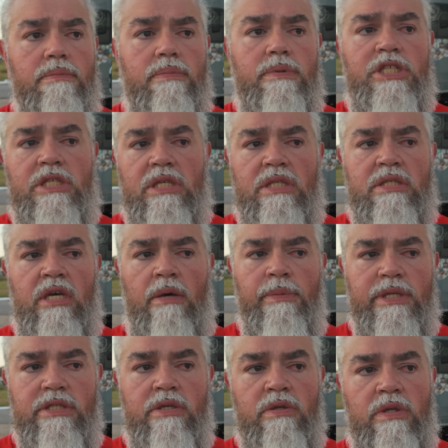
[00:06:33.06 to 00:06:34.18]
She did tell me
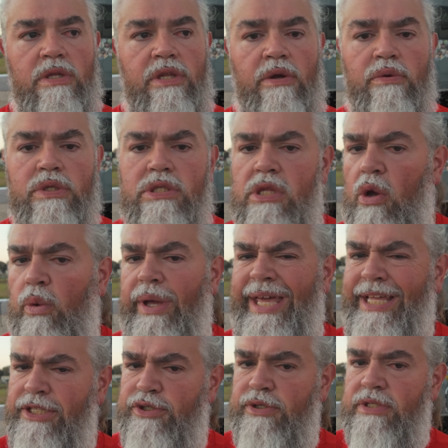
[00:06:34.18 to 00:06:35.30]
too that there was no
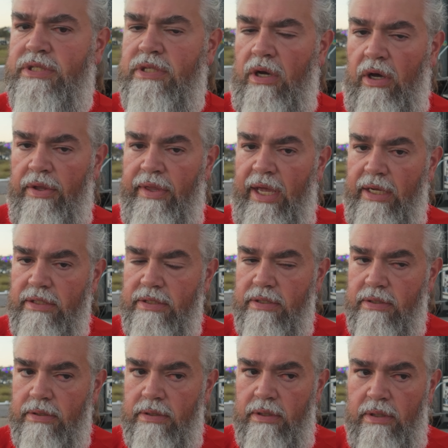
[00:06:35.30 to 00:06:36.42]
interest on that.
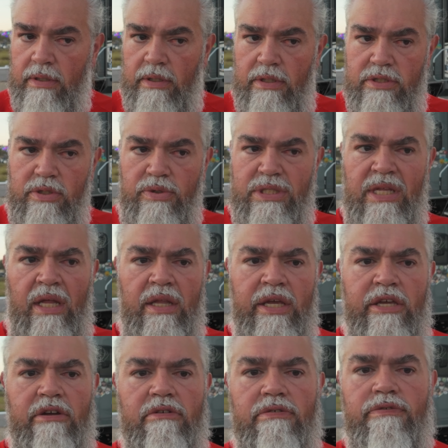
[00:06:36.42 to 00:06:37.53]
So it's not
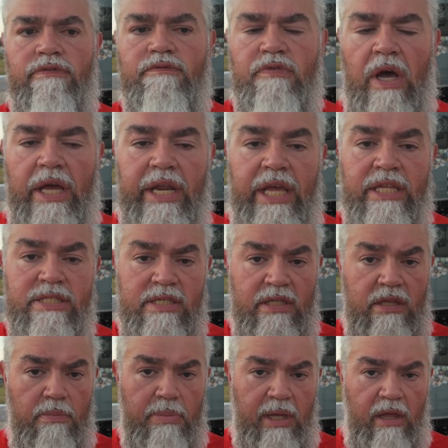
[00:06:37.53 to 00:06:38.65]
like you're
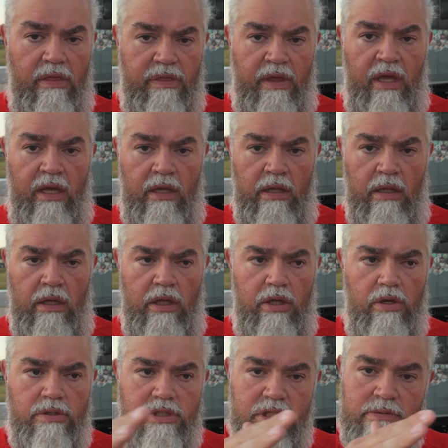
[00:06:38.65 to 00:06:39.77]
financing the big thing,
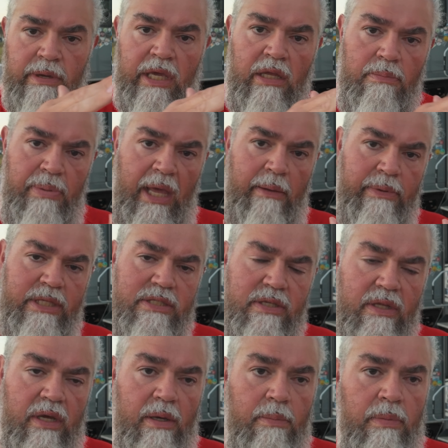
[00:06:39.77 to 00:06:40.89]
you're just making payments to
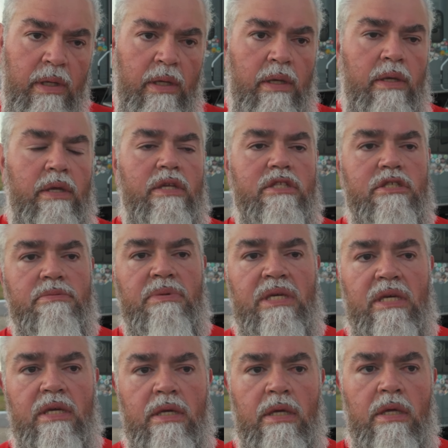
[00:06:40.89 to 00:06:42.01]
them. To
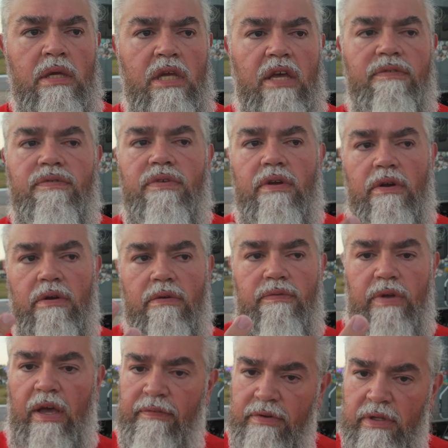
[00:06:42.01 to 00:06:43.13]
me, if you're
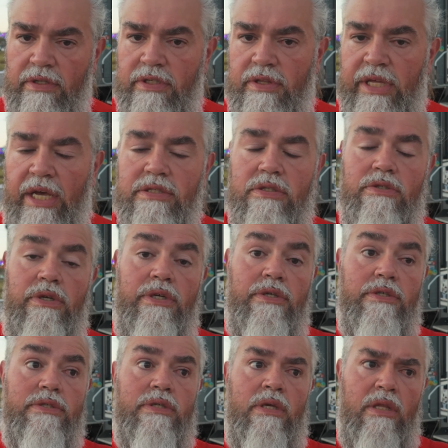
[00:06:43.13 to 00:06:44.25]
ever looked at 1,000
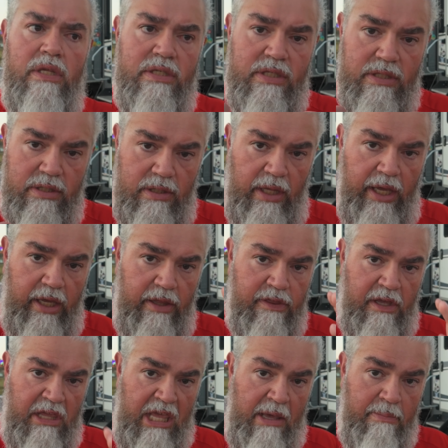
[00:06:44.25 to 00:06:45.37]
Trails, this is like
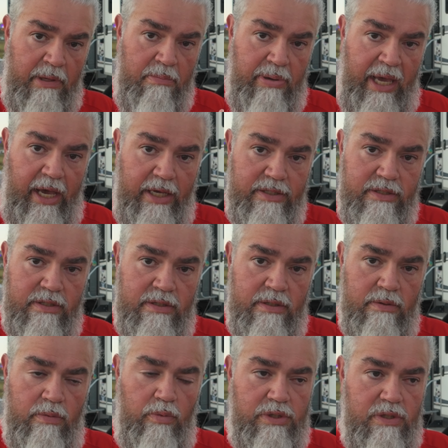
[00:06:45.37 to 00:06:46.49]
the camping pass,
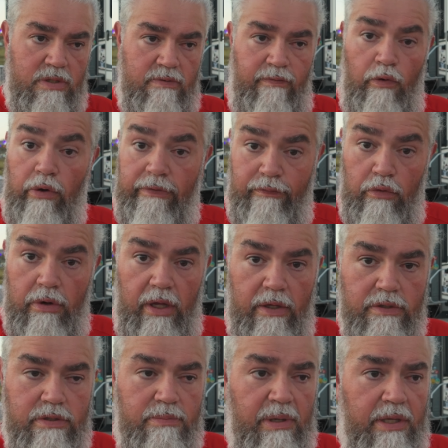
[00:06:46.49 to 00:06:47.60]
which is
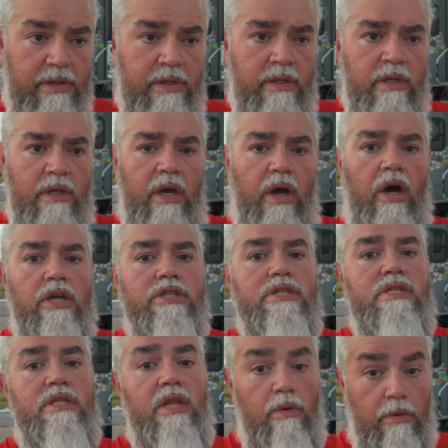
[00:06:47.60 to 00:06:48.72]
$44 a month on
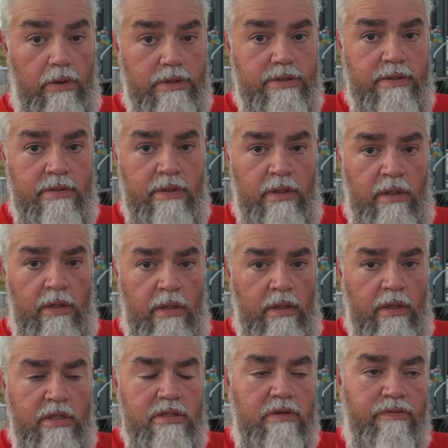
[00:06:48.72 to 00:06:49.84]
steroids.
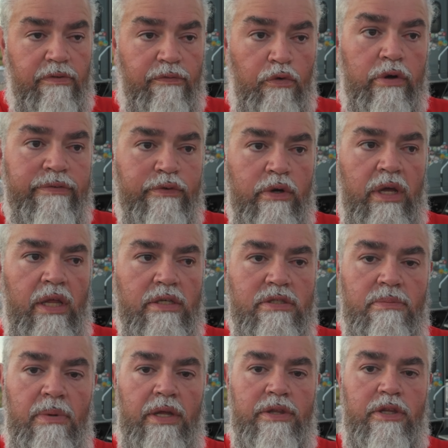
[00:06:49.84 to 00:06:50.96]
So for $44 a
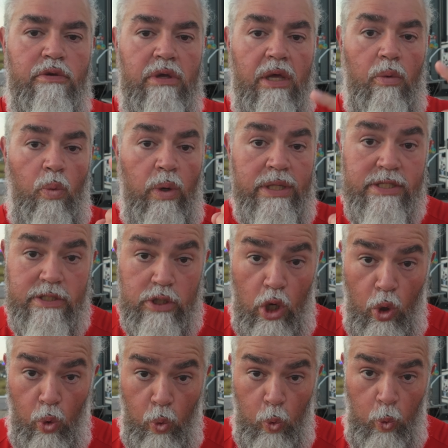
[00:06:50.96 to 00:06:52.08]
month, you get one
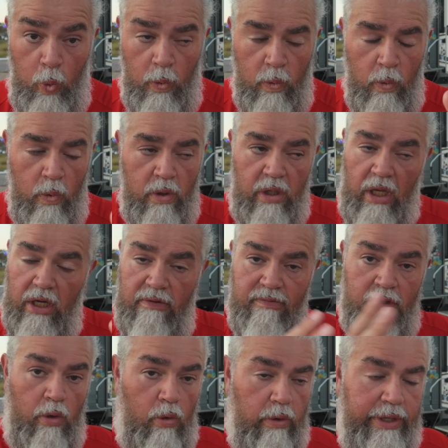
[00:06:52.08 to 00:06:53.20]
zone, not
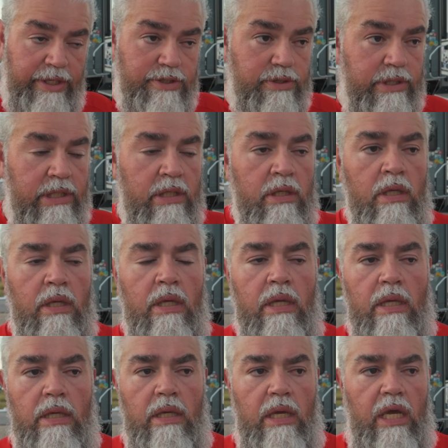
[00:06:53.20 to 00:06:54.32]
even the whole country,
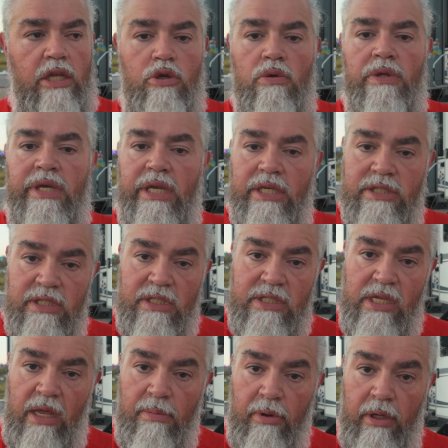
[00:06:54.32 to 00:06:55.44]
and you only get a
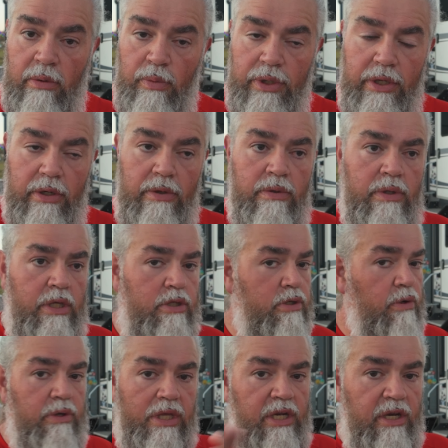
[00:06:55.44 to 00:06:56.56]
60-day booking window, and you
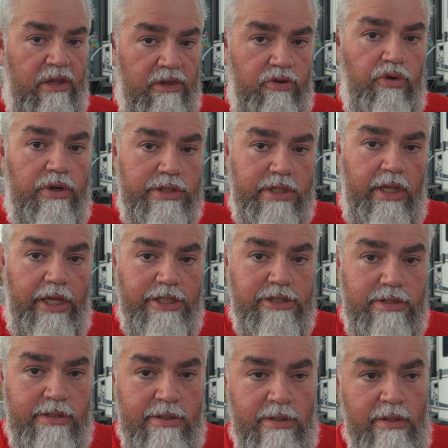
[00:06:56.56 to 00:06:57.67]
don't get any of the Trails
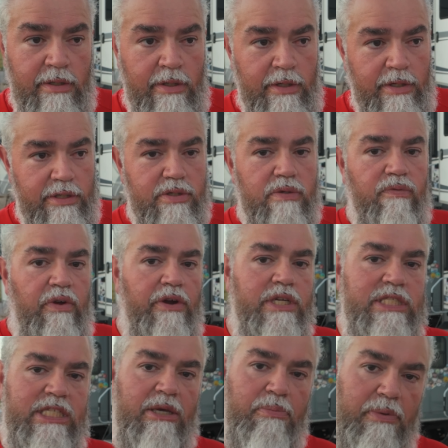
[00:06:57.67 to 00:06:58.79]
collections. So it's very
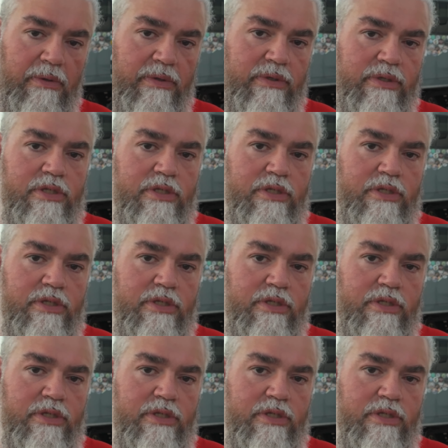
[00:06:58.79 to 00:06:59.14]
simple.